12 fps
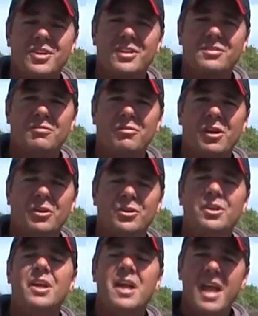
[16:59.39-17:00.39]
Jason
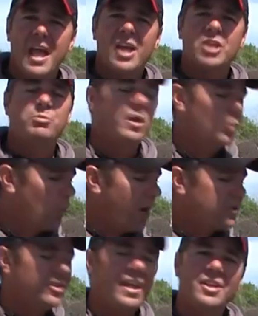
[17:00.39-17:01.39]
Feldner has been
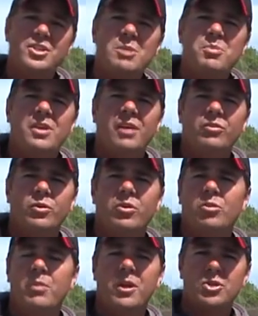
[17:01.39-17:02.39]
watching that GPS unit
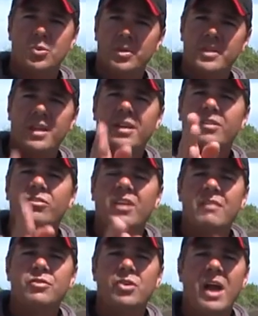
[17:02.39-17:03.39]
to make sure we're taking a
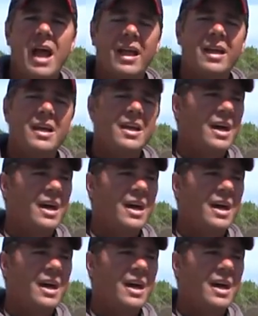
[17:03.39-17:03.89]
safe track.